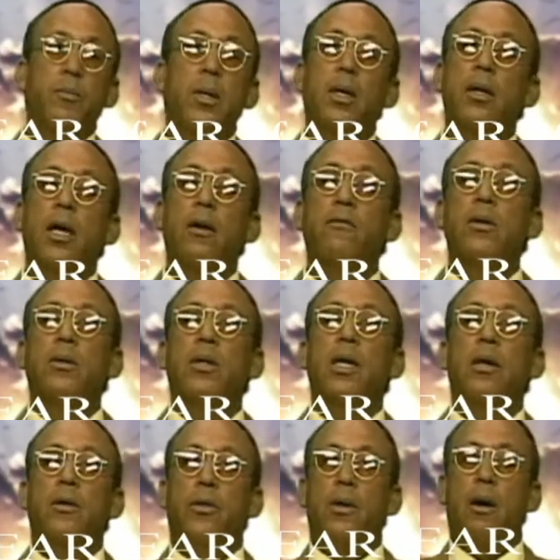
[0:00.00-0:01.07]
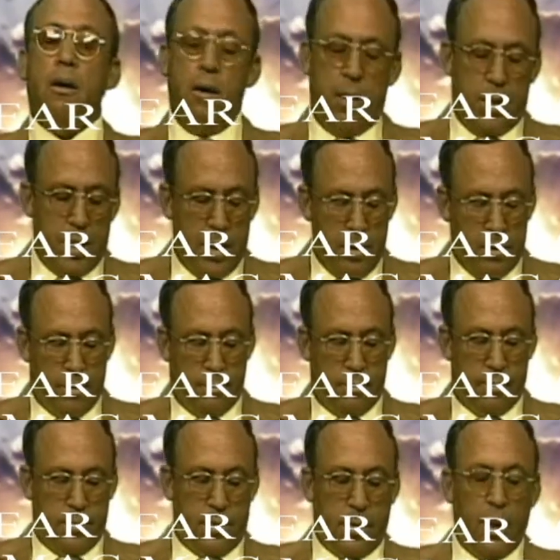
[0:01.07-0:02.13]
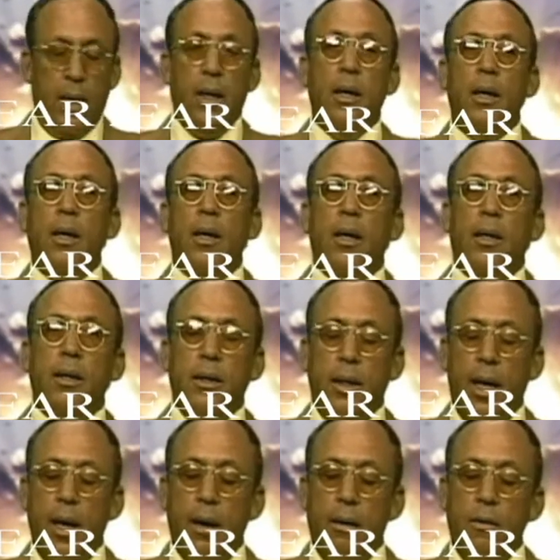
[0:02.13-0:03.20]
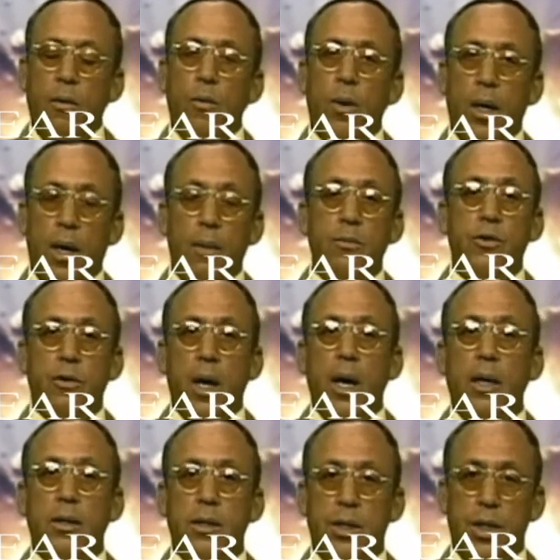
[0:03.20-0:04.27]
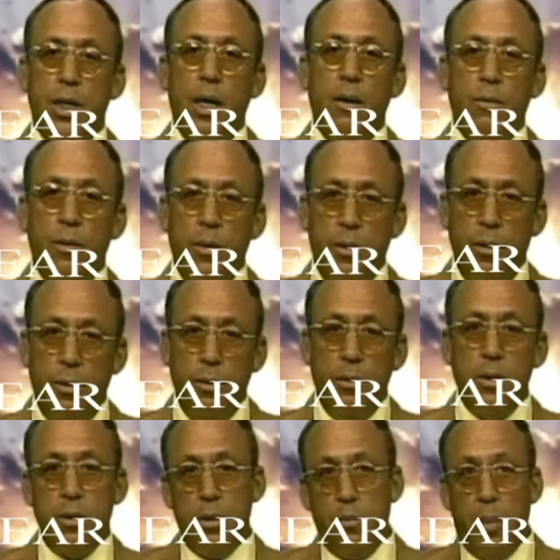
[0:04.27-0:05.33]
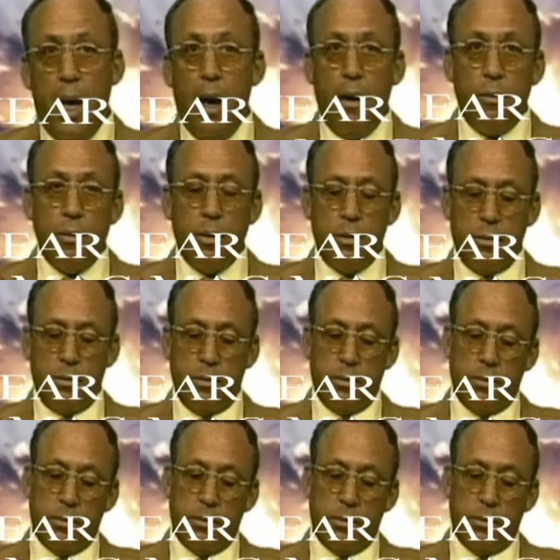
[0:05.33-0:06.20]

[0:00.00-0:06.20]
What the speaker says: We've been given the authority. Now, what I'm trying to share with you is the power.